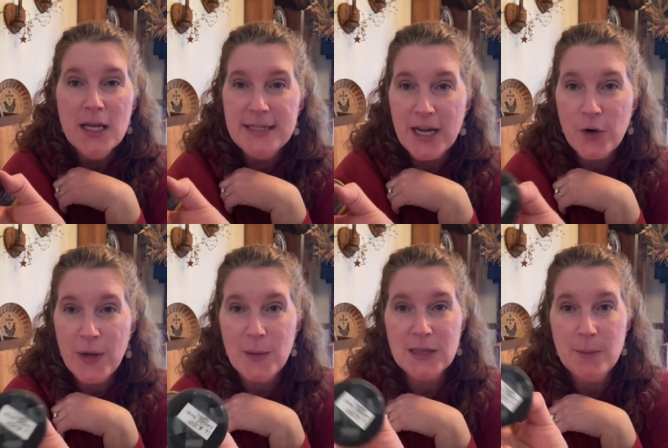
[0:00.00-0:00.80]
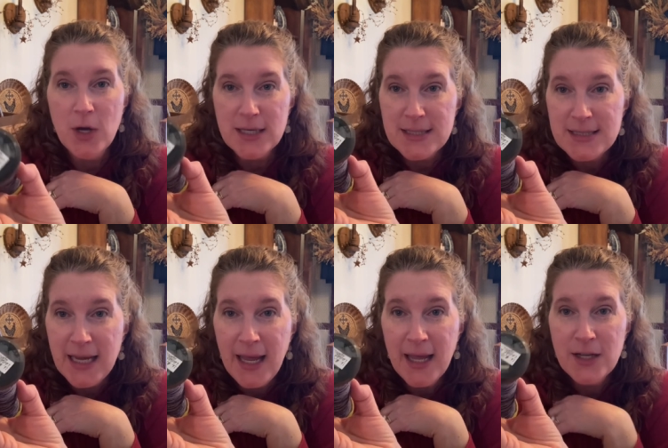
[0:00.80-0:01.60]
decorate with them on a
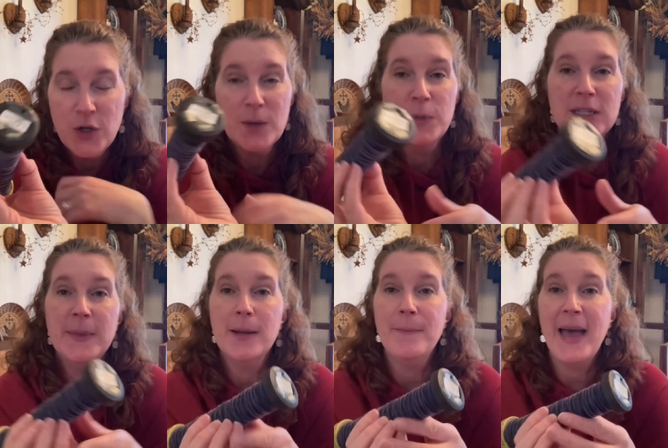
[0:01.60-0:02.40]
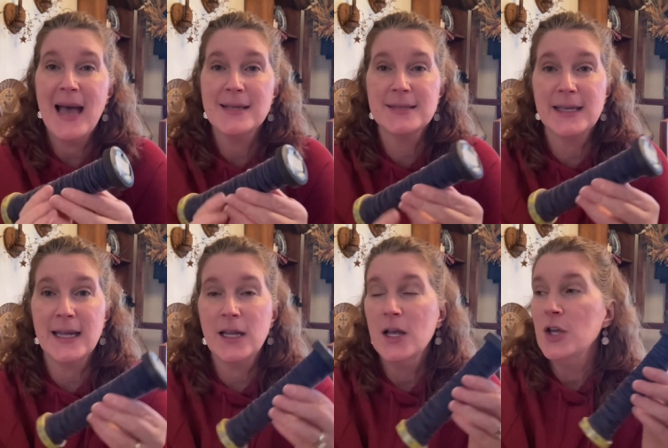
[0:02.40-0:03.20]
stand. You can put them in a basket.